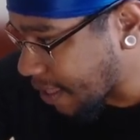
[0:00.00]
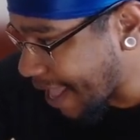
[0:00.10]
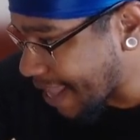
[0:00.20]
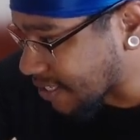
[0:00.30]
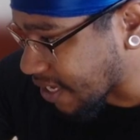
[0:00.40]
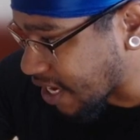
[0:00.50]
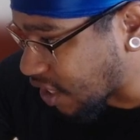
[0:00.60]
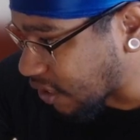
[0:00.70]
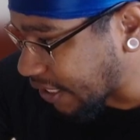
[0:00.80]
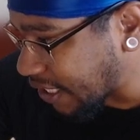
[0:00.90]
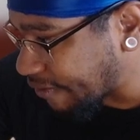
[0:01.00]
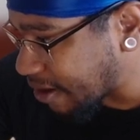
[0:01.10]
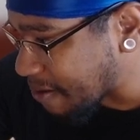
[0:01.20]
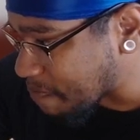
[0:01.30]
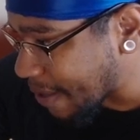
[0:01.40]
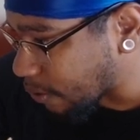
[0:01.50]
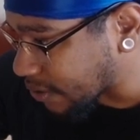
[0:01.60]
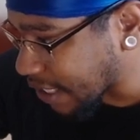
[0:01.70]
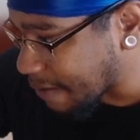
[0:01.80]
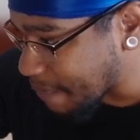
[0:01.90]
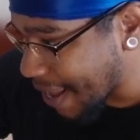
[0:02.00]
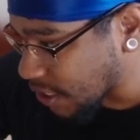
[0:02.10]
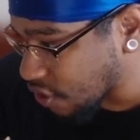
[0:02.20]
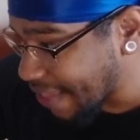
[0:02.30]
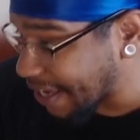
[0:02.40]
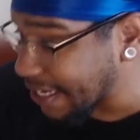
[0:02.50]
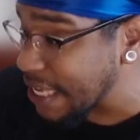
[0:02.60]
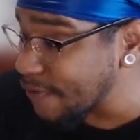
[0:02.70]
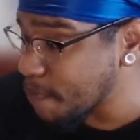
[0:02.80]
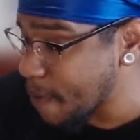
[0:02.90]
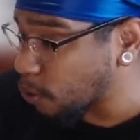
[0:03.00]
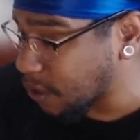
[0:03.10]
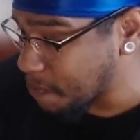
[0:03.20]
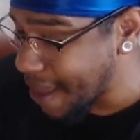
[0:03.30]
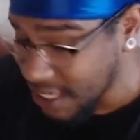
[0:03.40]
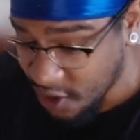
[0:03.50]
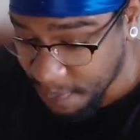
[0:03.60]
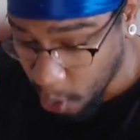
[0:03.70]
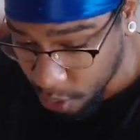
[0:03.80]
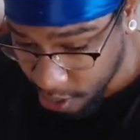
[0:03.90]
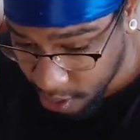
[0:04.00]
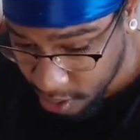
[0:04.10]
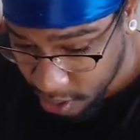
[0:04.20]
as it could even melt a massive, that could even melt a massive boulder.